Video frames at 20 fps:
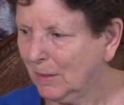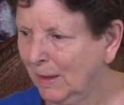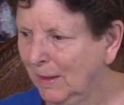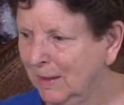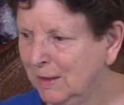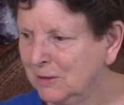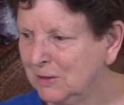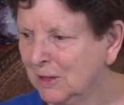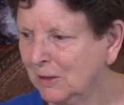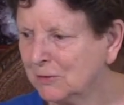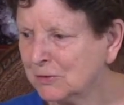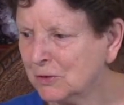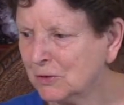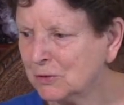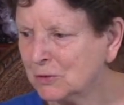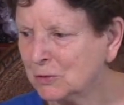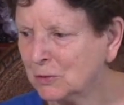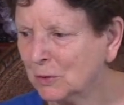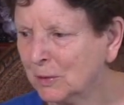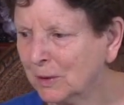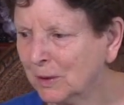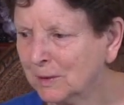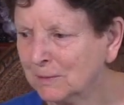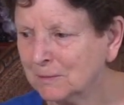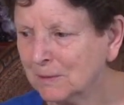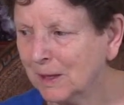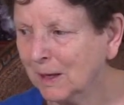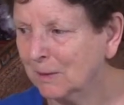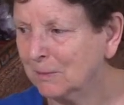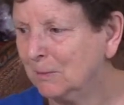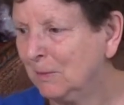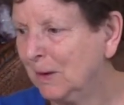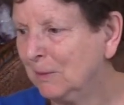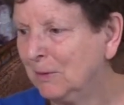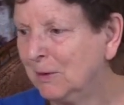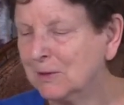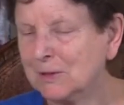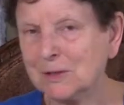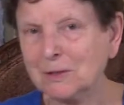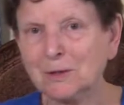he tells a story, and
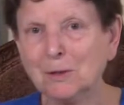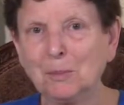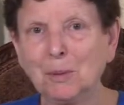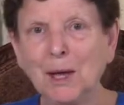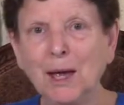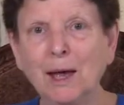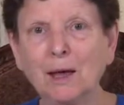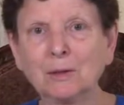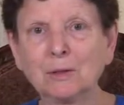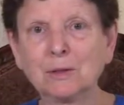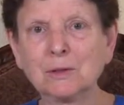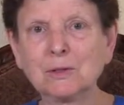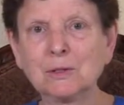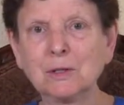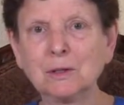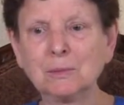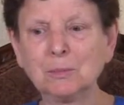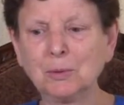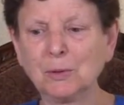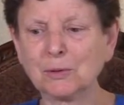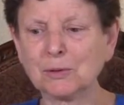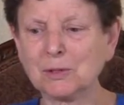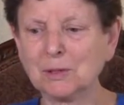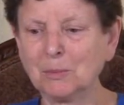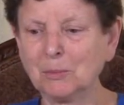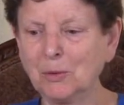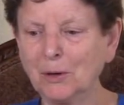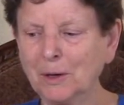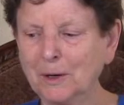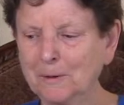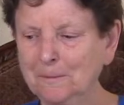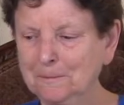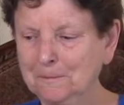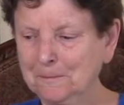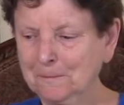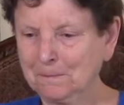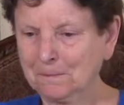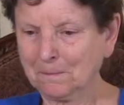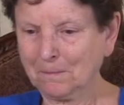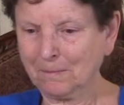maybe it's in the path, it's in a book somewhere,
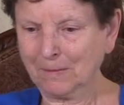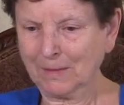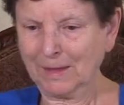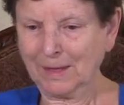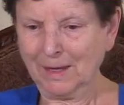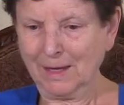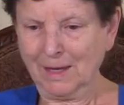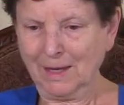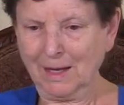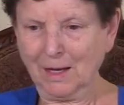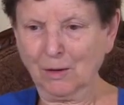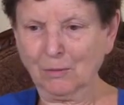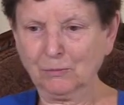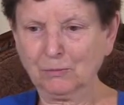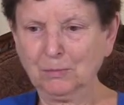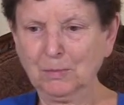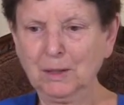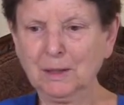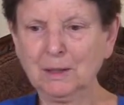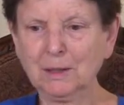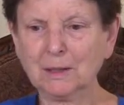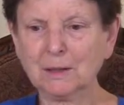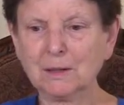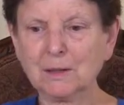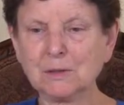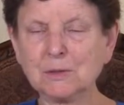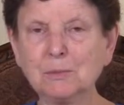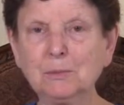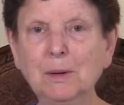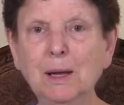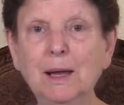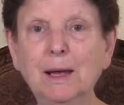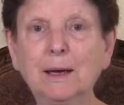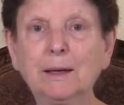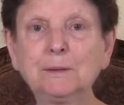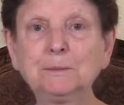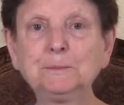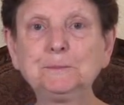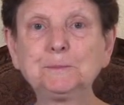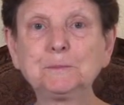of meeting this
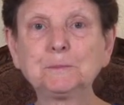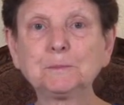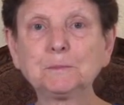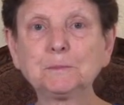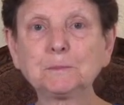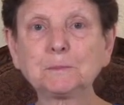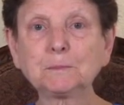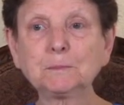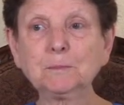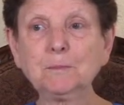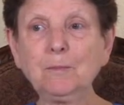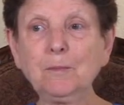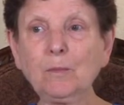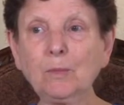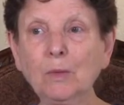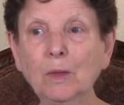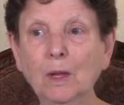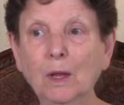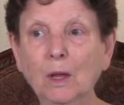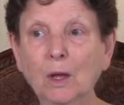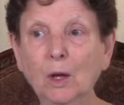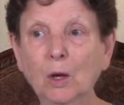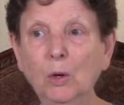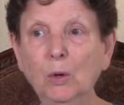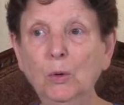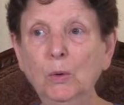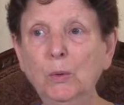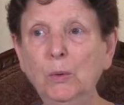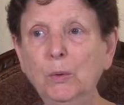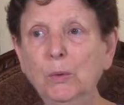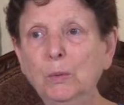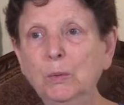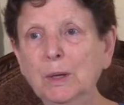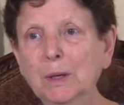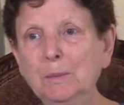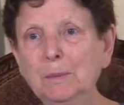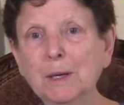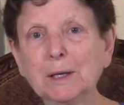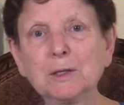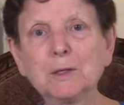man who he
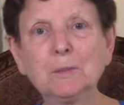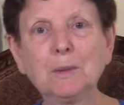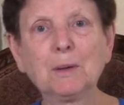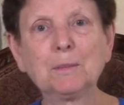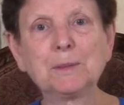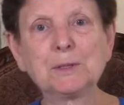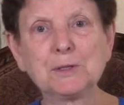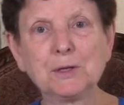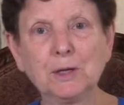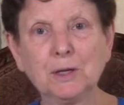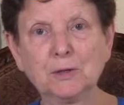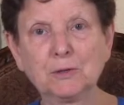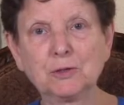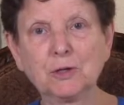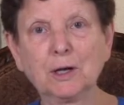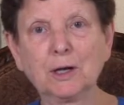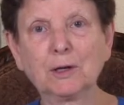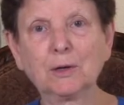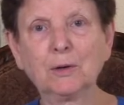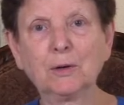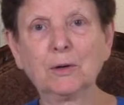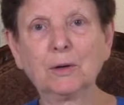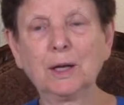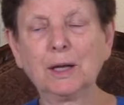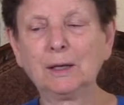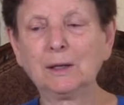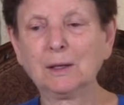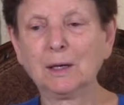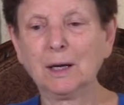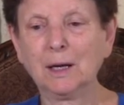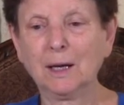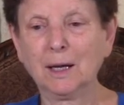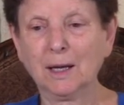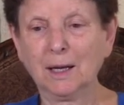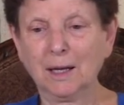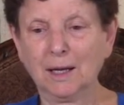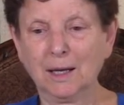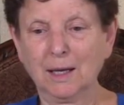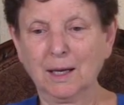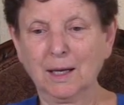picked him up as a hitchhiker, and
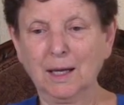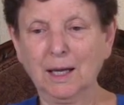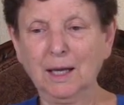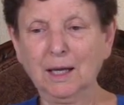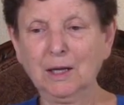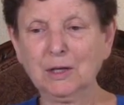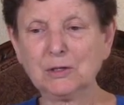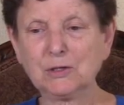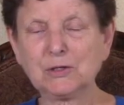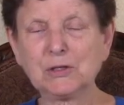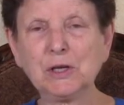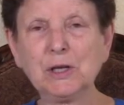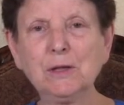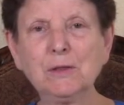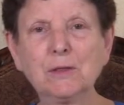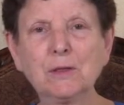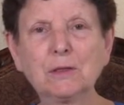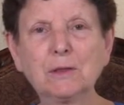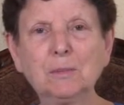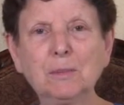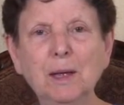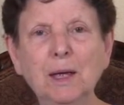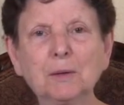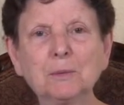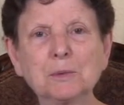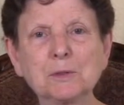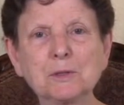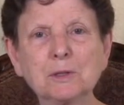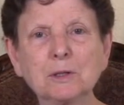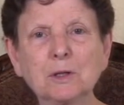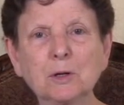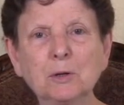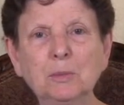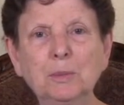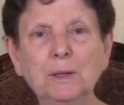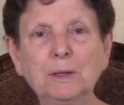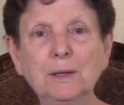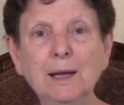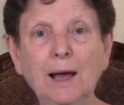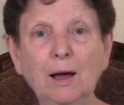he could see that the man was a little
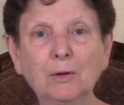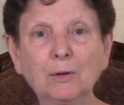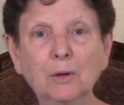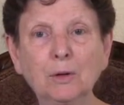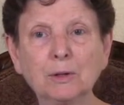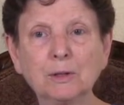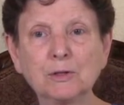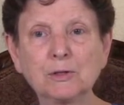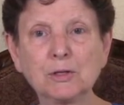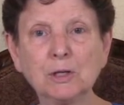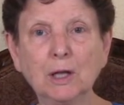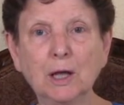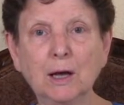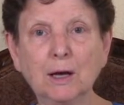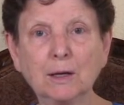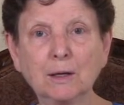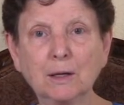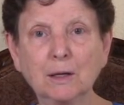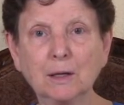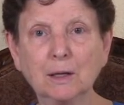bit down on his luck.